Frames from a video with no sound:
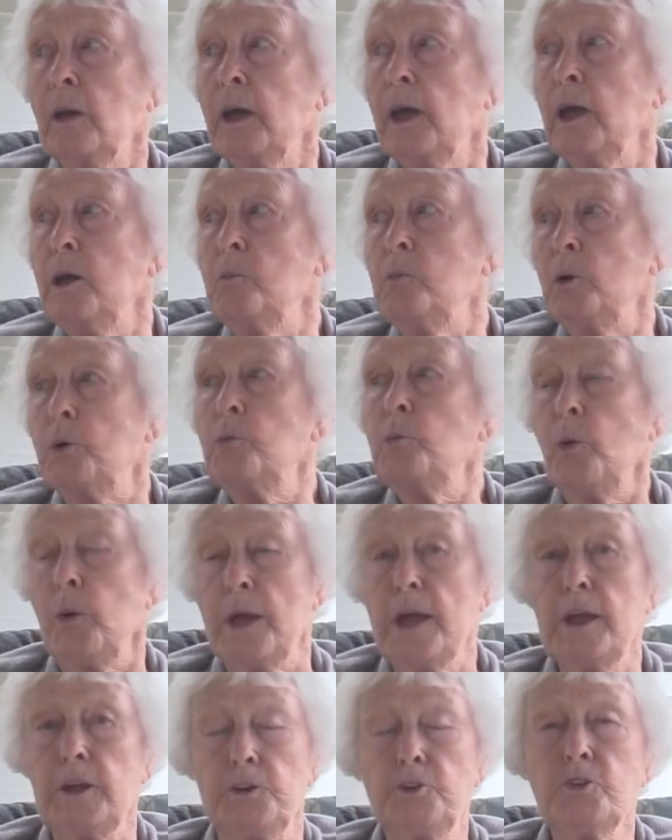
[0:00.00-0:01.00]
He would
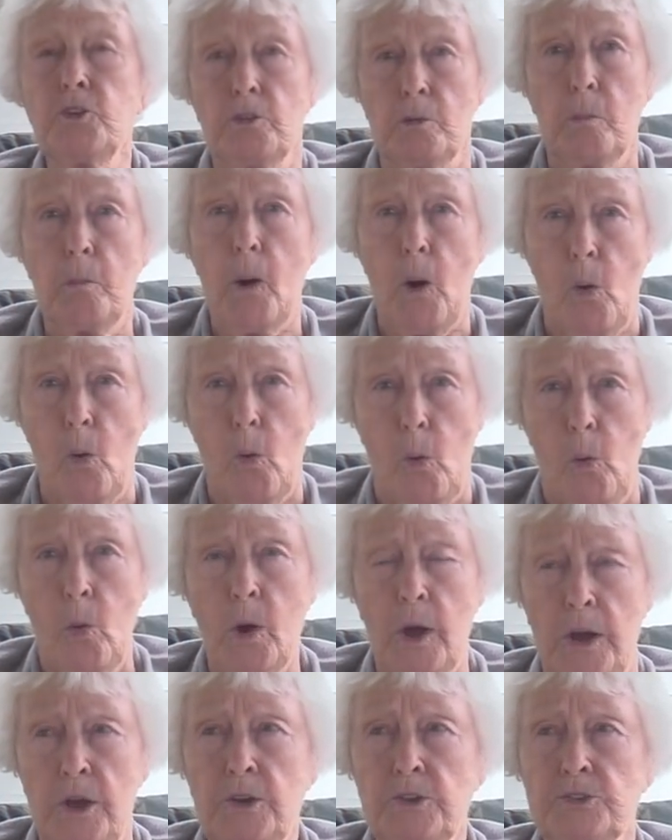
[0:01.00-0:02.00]
read to the
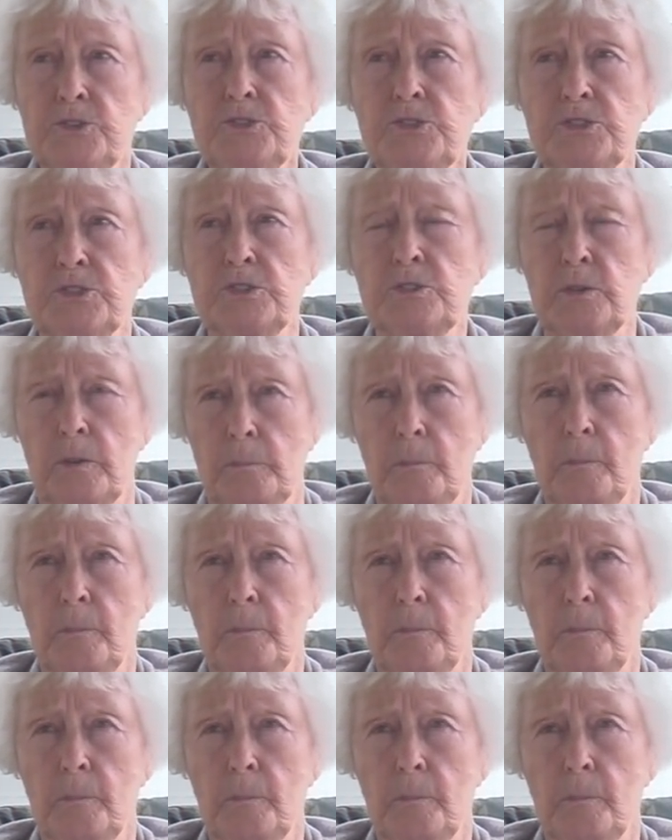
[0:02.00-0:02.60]
boys, and